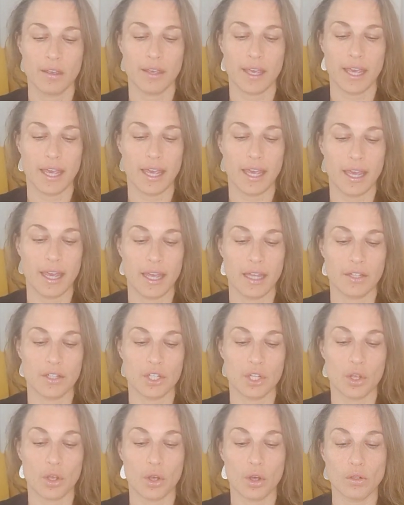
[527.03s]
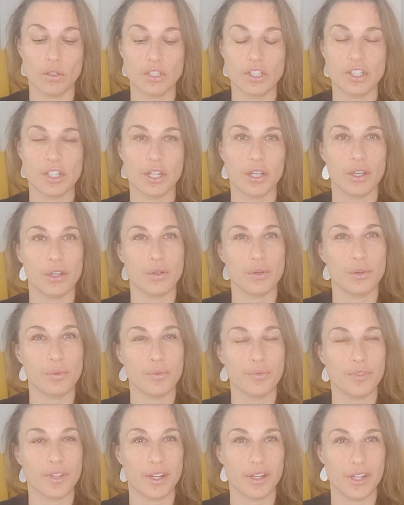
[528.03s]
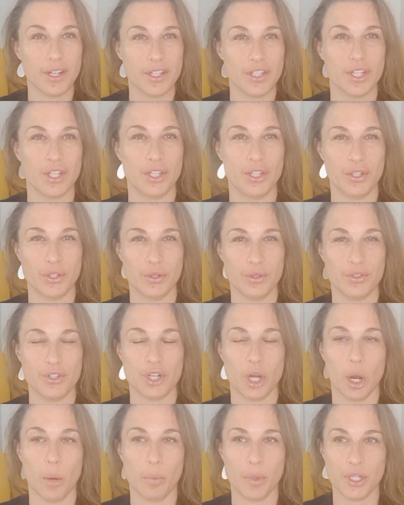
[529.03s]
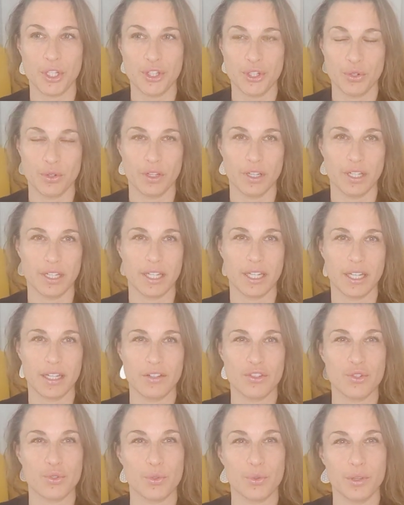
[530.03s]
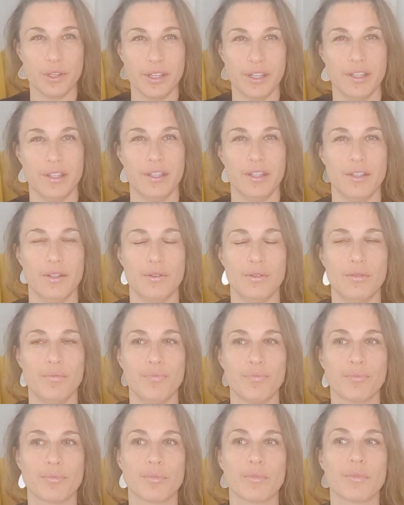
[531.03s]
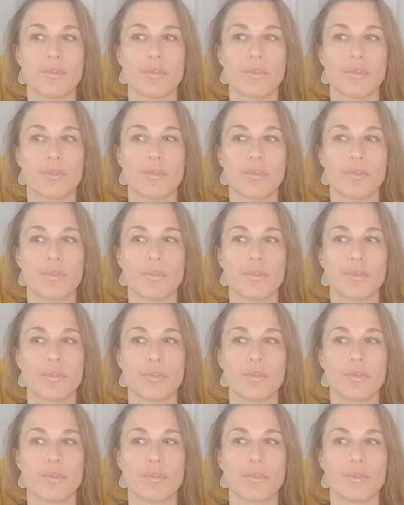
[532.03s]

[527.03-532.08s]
and also there is a huge opportunity to heal